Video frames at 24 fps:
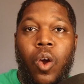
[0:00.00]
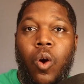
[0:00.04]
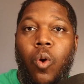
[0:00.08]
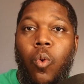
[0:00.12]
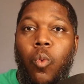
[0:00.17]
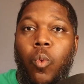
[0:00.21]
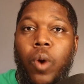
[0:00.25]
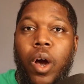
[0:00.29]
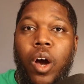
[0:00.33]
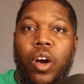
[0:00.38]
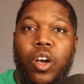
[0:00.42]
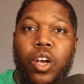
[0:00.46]

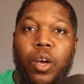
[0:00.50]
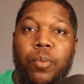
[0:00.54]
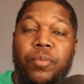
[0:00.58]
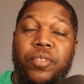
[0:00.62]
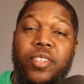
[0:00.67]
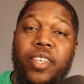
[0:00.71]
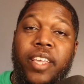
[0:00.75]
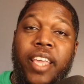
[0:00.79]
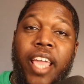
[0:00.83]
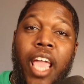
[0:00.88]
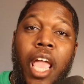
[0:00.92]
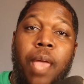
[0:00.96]
Welcome
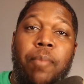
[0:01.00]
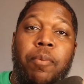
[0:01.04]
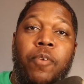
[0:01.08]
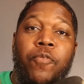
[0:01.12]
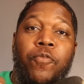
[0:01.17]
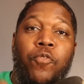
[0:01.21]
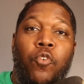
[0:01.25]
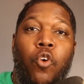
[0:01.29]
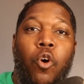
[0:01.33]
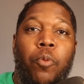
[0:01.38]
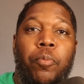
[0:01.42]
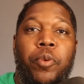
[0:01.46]
to Game
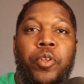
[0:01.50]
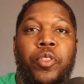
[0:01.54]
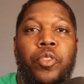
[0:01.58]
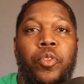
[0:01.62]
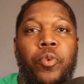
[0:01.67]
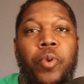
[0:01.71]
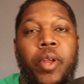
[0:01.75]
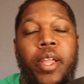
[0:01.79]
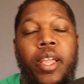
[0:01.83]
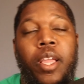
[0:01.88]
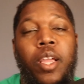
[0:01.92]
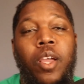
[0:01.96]
Informer
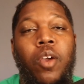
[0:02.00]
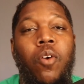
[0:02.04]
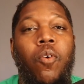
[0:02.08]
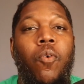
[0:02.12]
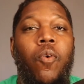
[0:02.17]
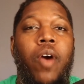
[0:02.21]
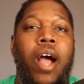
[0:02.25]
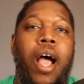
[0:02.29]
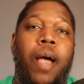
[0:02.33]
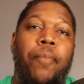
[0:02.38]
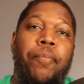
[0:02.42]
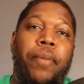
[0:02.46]
3,
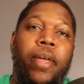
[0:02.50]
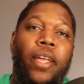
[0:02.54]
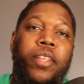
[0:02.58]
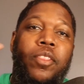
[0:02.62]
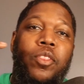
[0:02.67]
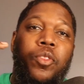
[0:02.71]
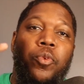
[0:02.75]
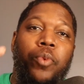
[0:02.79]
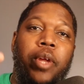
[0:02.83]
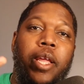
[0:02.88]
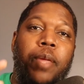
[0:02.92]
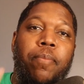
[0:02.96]
where I
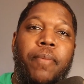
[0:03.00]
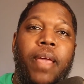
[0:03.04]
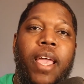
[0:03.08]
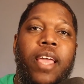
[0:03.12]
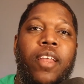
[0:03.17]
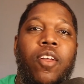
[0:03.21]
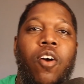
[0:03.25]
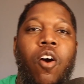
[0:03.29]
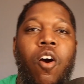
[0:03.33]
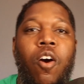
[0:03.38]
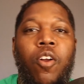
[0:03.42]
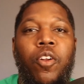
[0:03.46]
pick 3
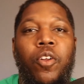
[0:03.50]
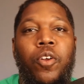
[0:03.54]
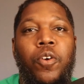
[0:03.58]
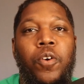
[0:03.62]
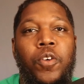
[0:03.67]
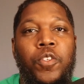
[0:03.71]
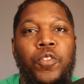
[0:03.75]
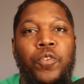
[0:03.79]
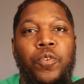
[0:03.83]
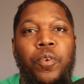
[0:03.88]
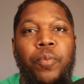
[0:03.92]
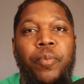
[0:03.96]
main
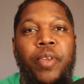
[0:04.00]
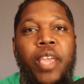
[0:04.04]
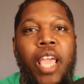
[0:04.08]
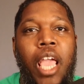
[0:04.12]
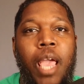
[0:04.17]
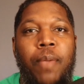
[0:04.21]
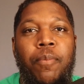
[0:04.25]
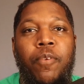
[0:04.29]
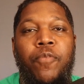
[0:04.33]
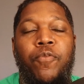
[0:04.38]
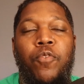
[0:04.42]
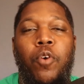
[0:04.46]
articles from
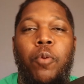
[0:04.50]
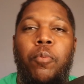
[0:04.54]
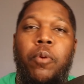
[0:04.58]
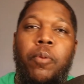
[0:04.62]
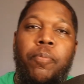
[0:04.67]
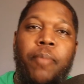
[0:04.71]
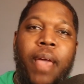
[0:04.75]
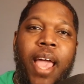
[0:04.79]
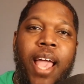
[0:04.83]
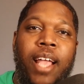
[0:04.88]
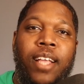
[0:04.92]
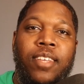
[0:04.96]
Game Informer
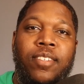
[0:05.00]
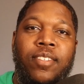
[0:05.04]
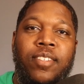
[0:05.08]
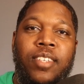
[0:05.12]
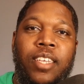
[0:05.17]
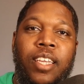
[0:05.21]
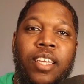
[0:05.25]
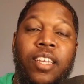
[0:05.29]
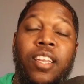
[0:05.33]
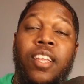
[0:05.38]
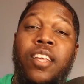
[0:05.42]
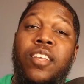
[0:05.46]

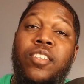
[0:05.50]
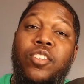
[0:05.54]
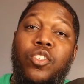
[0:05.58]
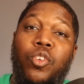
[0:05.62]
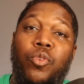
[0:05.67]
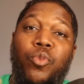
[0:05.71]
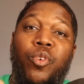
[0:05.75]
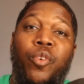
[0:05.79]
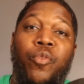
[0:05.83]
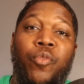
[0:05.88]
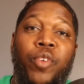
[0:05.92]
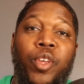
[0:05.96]
magazine
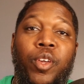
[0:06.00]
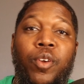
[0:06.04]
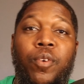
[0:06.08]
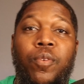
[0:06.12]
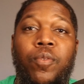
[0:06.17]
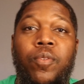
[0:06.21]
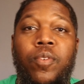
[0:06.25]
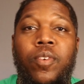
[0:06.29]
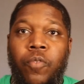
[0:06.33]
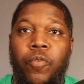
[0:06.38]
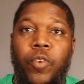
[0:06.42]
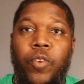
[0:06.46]
to review.
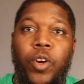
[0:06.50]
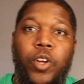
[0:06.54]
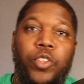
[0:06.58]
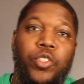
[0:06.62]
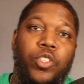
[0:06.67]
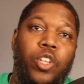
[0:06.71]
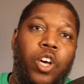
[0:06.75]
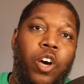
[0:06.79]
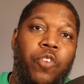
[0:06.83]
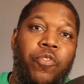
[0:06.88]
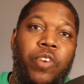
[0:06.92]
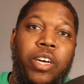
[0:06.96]

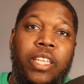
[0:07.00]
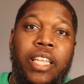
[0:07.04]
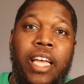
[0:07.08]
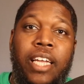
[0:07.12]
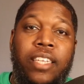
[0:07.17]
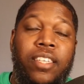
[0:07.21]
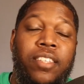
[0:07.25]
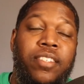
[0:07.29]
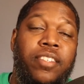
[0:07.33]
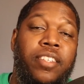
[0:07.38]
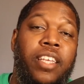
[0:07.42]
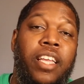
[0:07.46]
First off, I'd
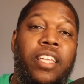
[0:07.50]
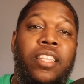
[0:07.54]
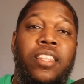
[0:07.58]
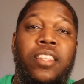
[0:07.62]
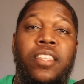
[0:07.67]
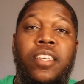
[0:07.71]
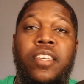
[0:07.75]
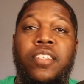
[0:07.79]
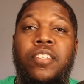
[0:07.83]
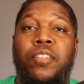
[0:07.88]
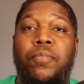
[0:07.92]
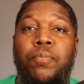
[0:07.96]
like to say
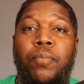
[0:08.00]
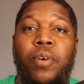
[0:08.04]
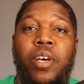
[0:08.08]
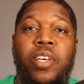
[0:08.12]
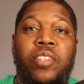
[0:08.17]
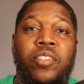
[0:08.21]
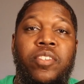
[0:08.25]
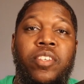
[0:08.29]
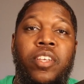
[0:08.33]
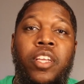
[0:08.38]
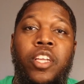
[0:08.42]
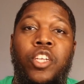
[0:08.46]
this
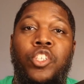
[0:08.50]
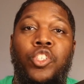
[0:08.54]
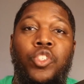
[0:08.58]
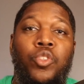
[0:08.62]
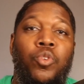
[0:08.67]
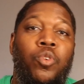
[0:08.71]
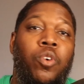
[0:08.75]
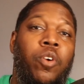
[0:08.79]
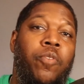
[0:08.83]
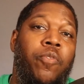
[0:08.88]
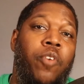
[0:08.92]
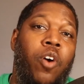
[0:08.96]
month's
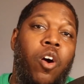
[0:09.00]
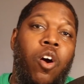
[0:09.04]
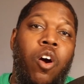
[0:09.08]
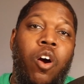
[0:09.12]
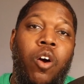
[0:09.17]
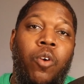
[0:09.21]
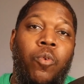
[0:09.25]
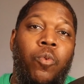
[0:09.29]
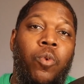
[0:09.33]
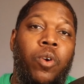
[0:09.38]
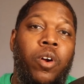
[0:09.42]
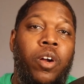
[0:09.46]
issue of
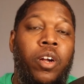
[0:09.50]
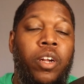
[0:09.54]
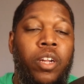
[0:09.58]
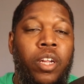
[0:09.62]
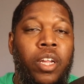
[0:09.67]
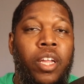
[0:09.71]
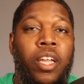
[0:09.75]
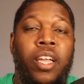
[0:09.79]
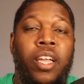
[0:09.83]
artwork